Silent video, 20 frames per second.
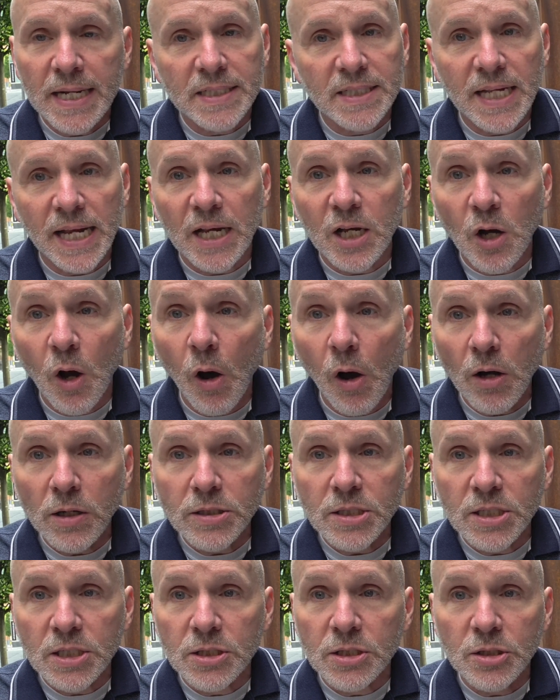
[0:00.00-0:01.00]
It's a
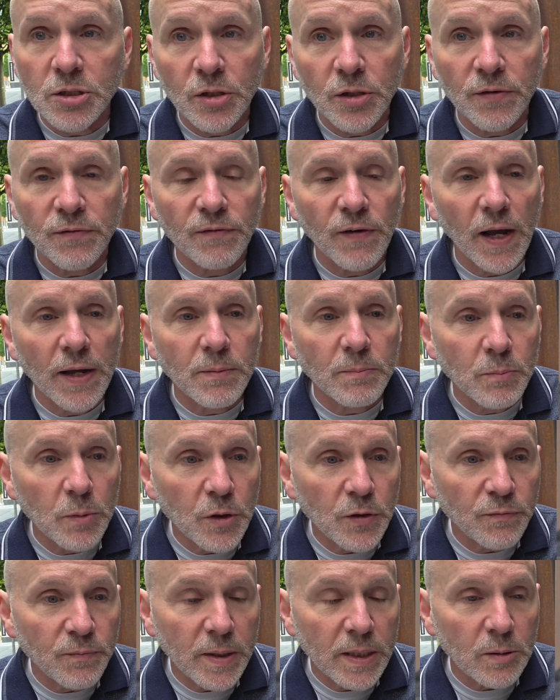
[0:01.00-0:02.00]
COSC certified
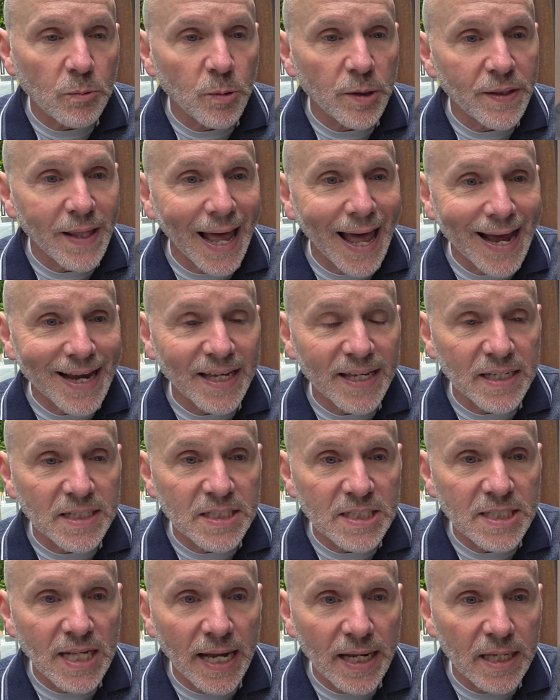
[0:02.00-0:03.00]
movement with hacking
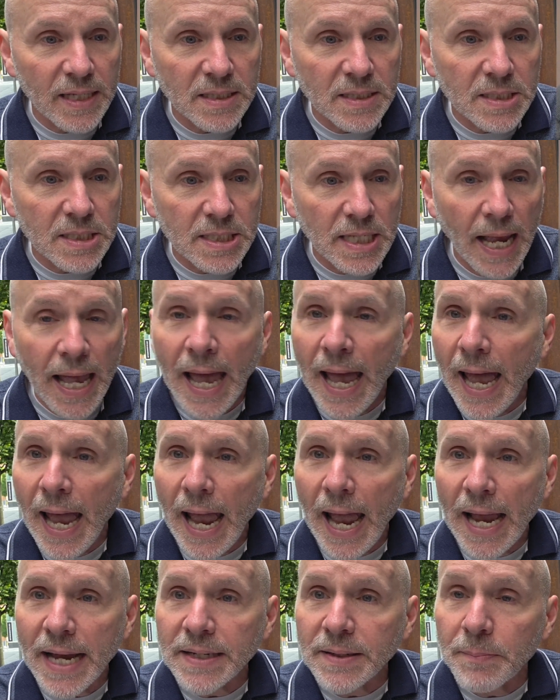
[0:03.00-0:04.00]
seconds
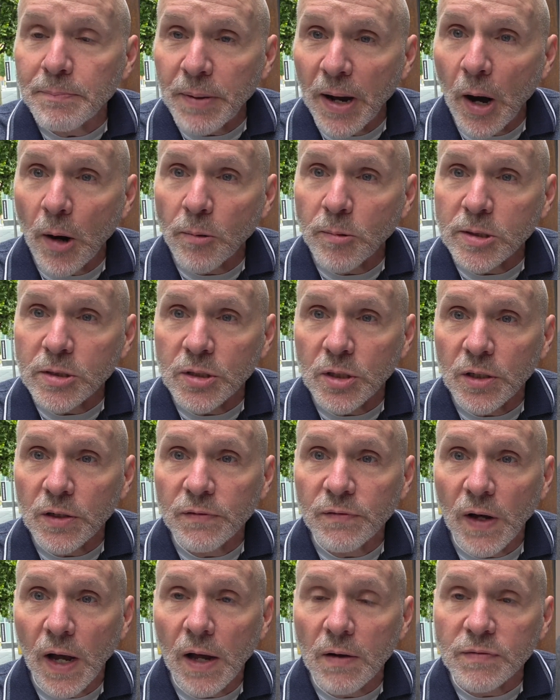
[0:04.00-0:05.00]
and a power
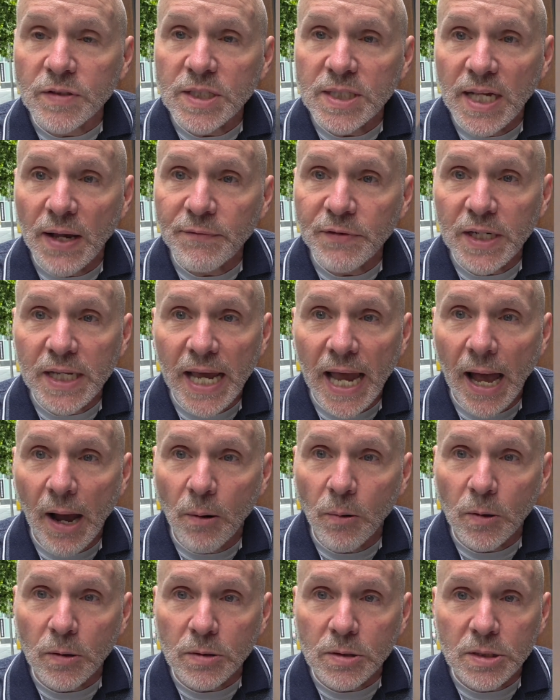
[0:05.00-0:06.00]
reserve of 70
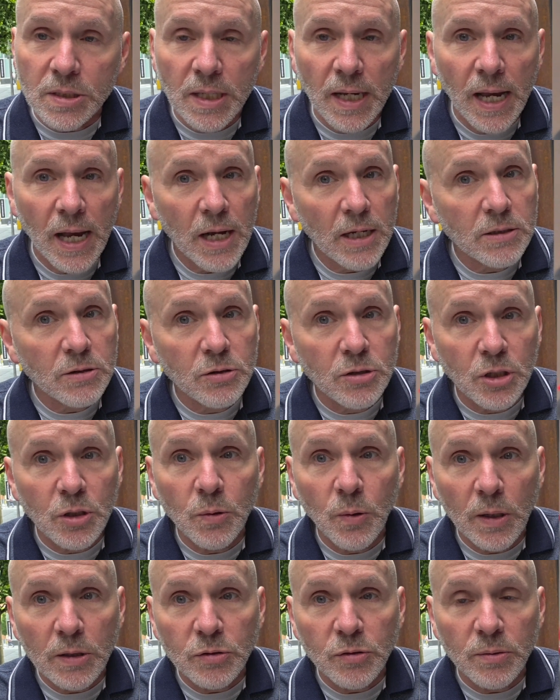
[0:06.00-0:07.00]
hours,
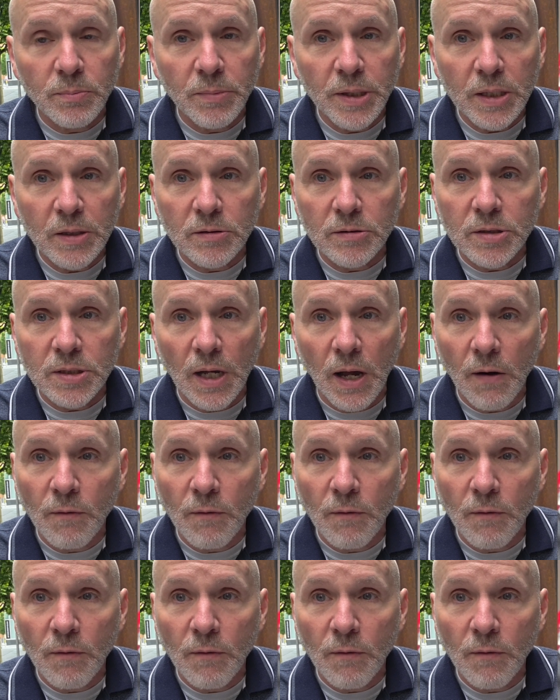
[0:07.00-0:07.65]
200 meters